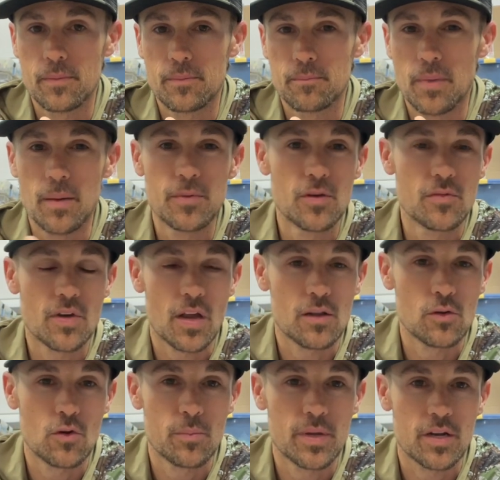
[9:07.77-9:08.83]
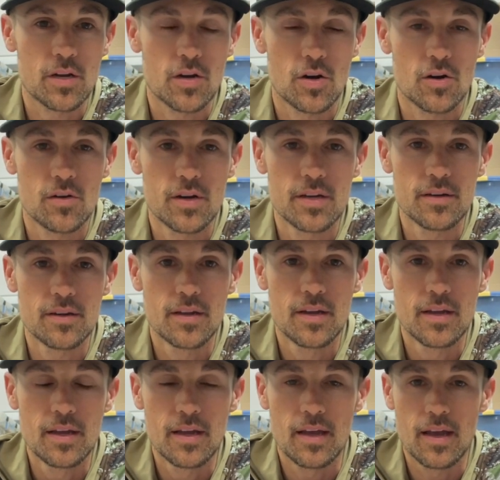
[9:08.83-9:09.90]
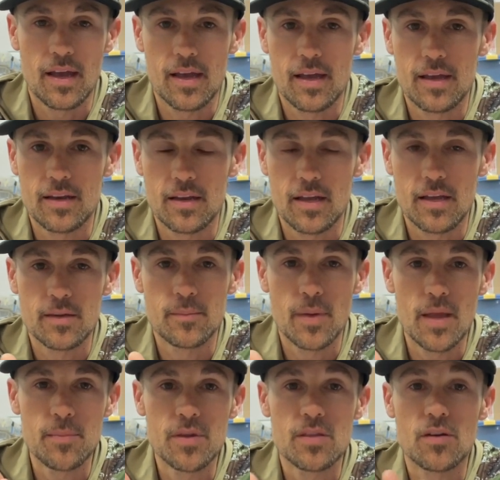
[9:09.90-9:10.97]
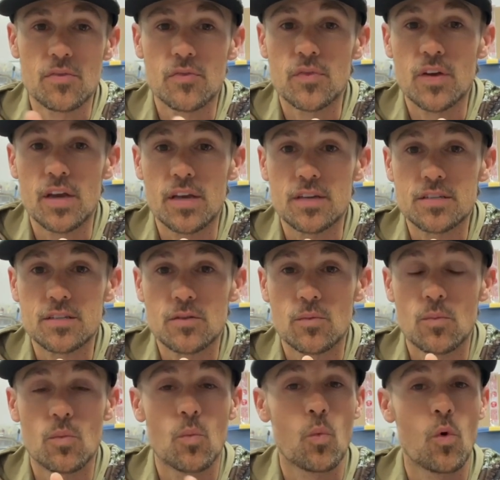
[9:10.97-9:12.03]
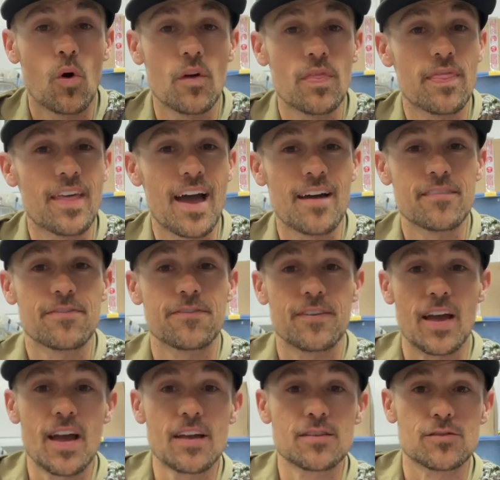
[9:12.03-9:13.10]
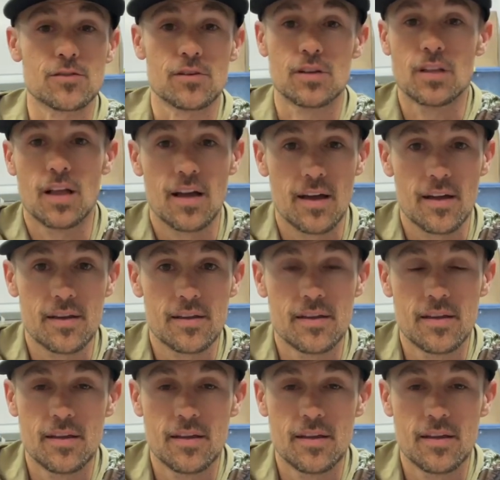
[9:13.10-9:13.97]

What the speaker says: Maybe you've got a little bit of current, and maybe the fish want that faster glide.